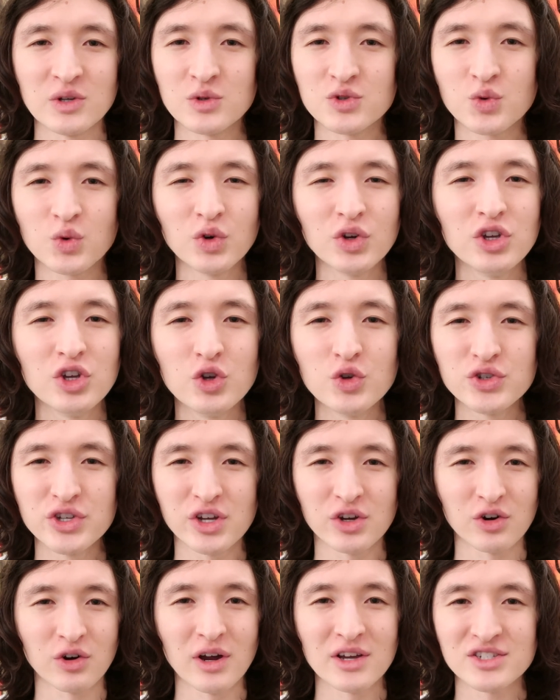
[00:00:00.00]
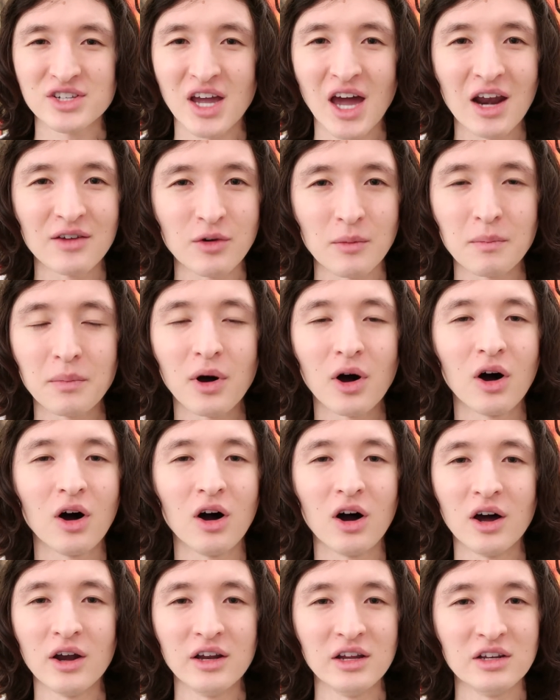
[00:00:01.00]
He was really using her as kind of a
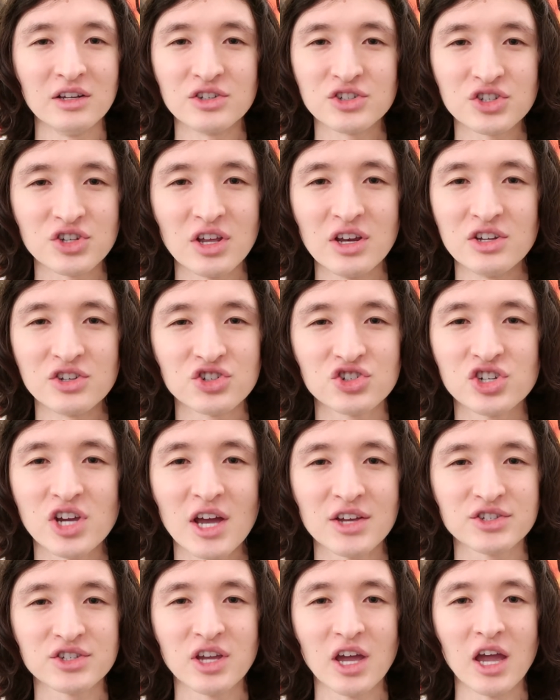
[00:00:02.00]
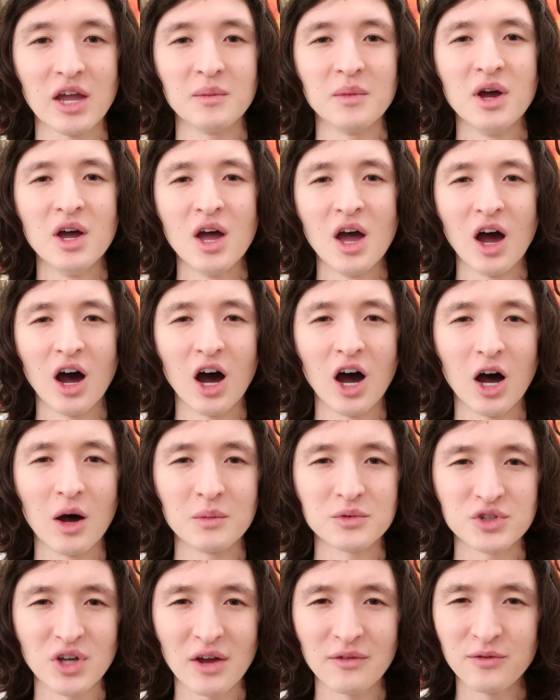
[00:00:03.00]
pawn in his chess game.
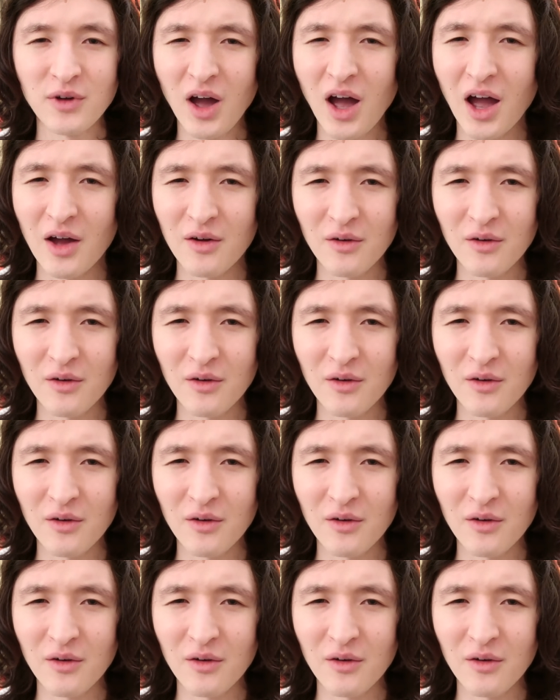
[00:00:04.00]
So I